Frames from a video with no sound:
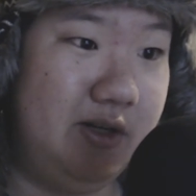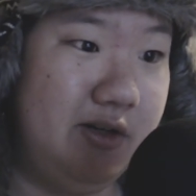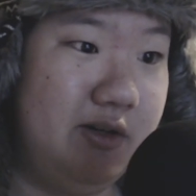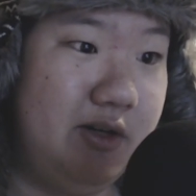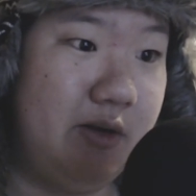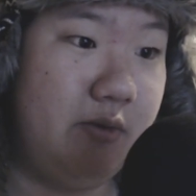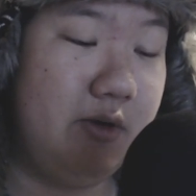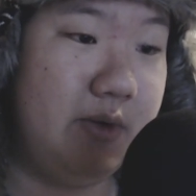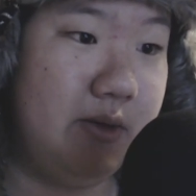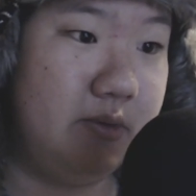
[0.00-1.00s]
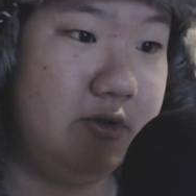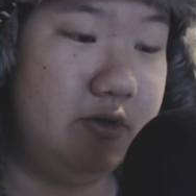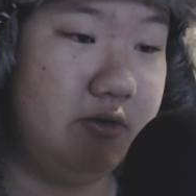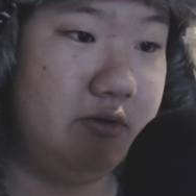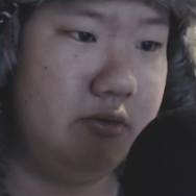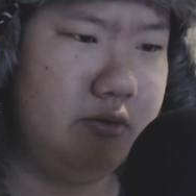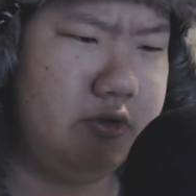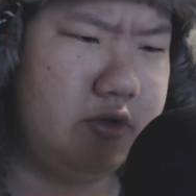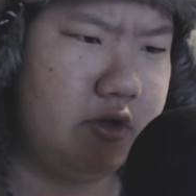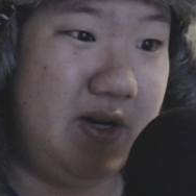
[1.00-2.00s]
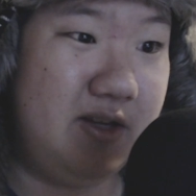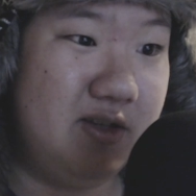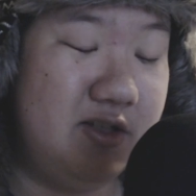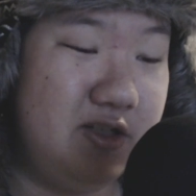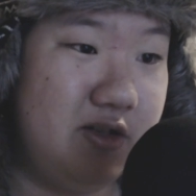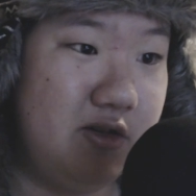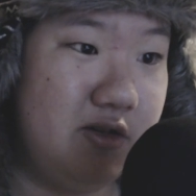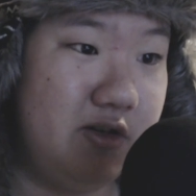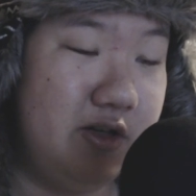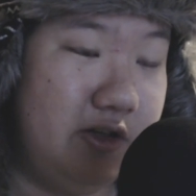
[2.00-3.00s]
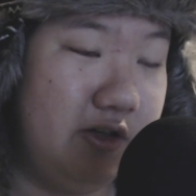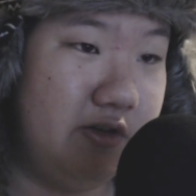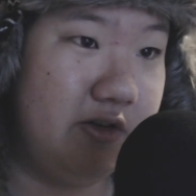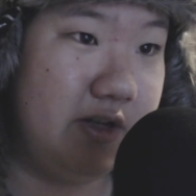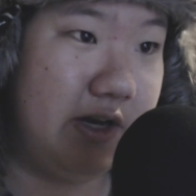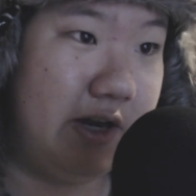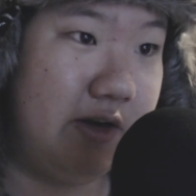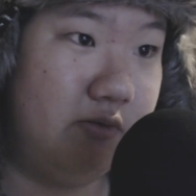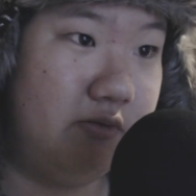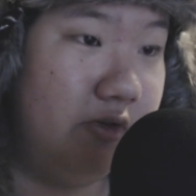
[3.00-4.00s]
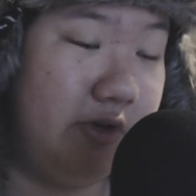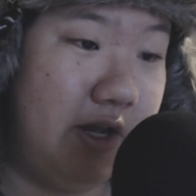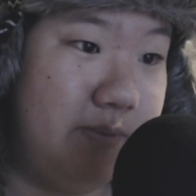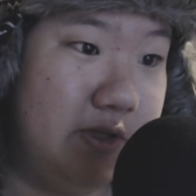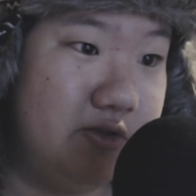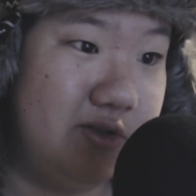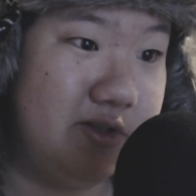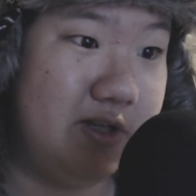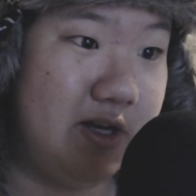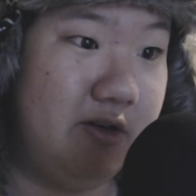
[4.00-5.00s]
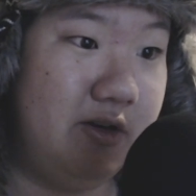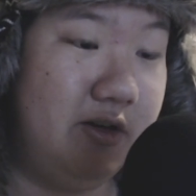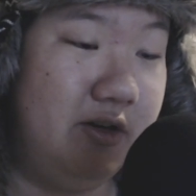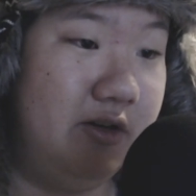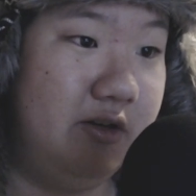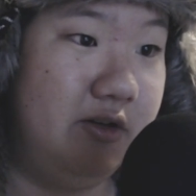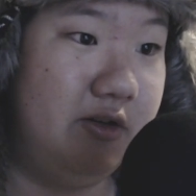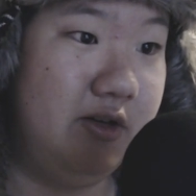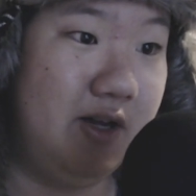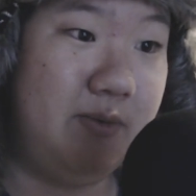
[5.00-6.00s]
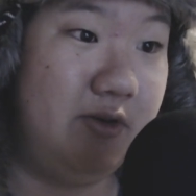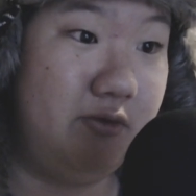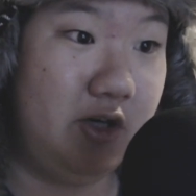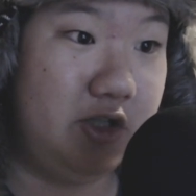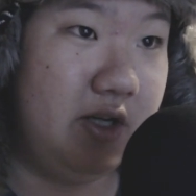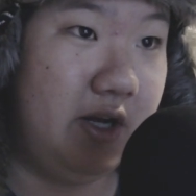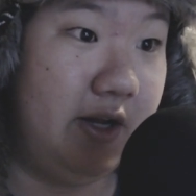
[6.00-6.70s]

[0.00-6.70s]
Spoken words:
and I want to be able to start this year a year that I will not be stressed out and not be rushed.